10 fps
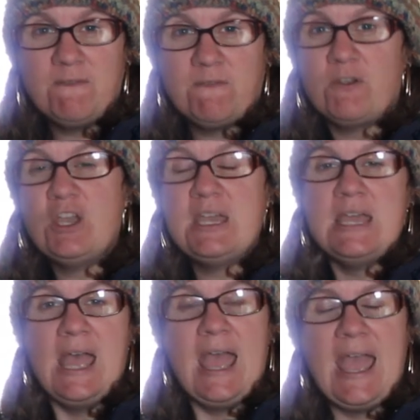free
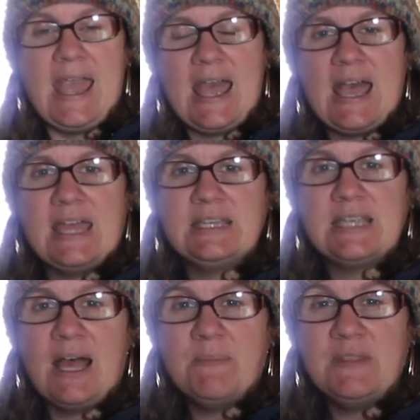and
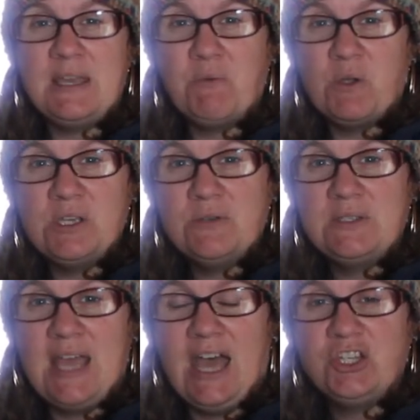um, they were
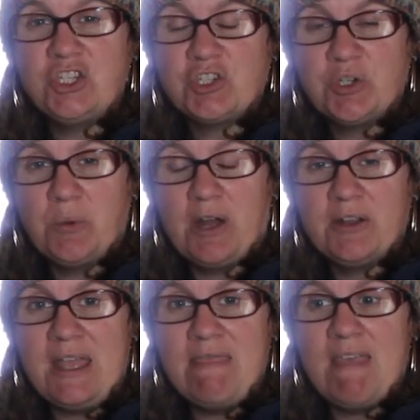used, they had sugar
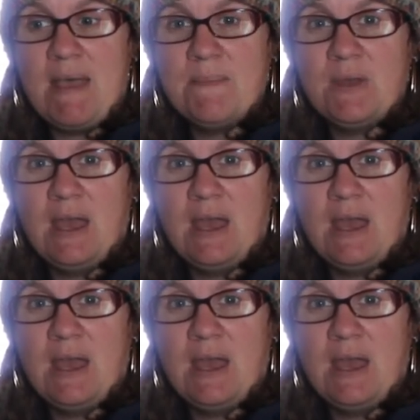water in them.